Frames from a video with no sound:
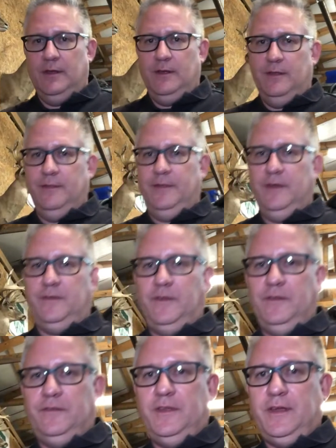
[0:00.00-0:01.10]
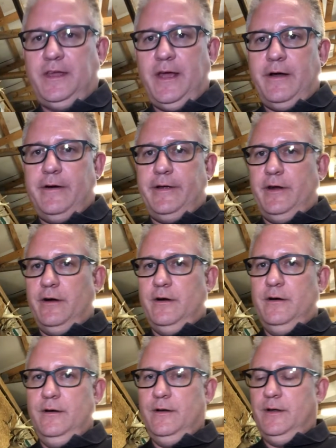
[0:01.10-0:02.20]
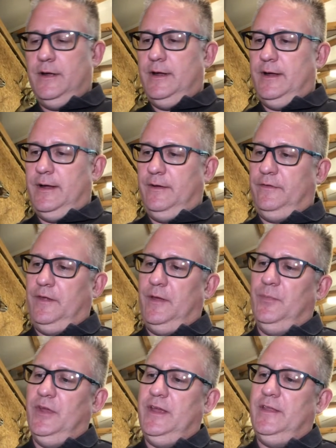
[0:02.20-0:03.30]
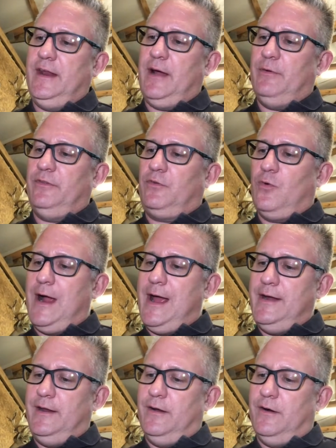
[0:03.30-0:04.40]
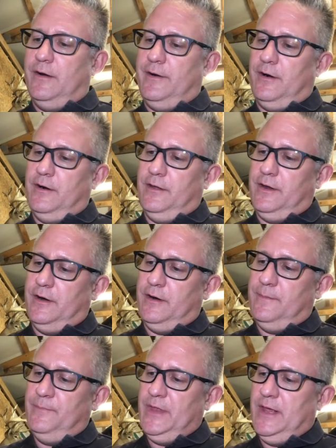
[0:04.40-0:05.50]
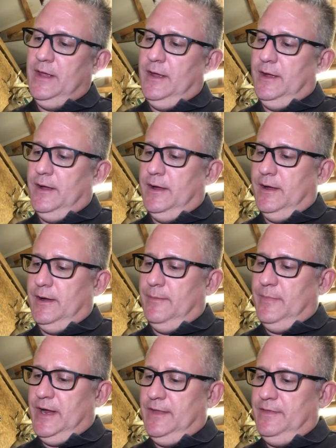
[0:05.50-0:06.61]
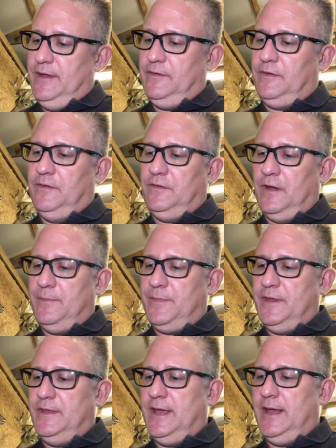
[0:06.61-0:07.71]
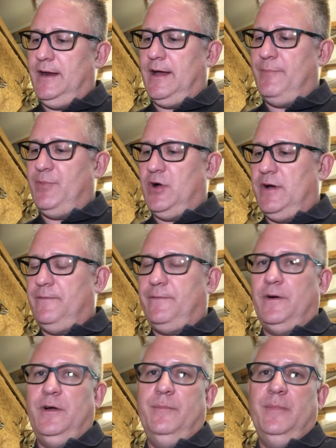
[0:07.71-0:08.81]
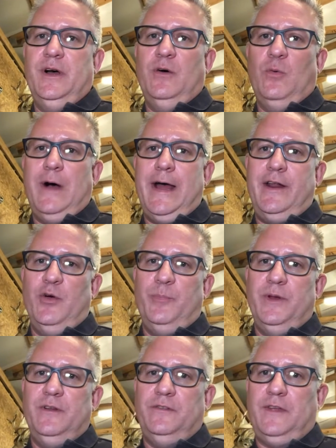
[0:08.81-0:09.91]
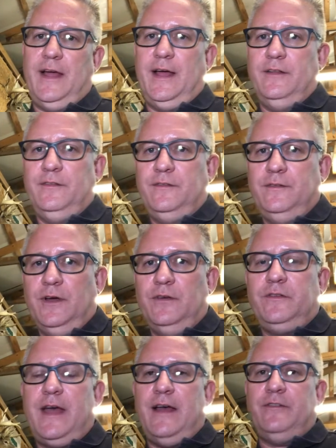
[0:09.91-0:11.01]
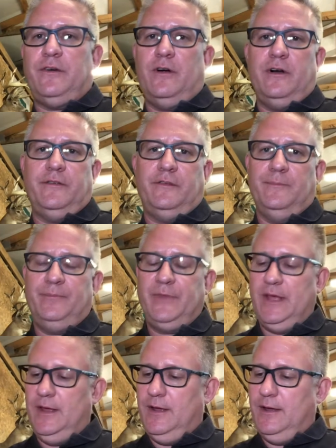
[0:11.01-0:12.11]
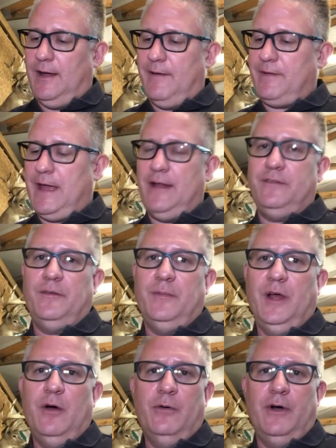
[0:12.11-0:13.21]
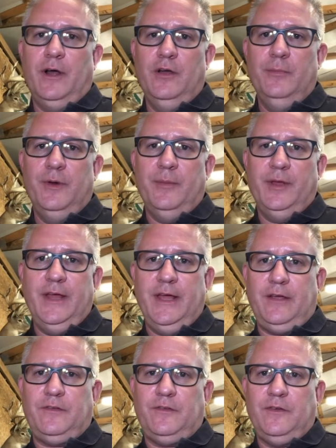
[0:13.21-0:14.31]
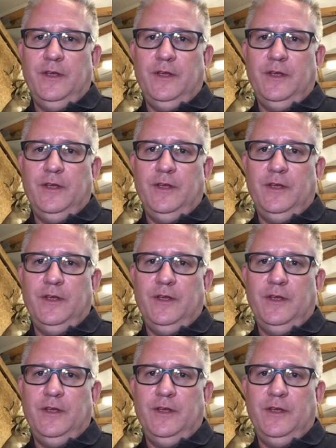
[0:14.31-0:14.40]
This is the carrier assembly that I was grinding on earlier. And this is something that I bought from Wide Open Designs. Those guys are awesome. I've gotten some lower aluminum links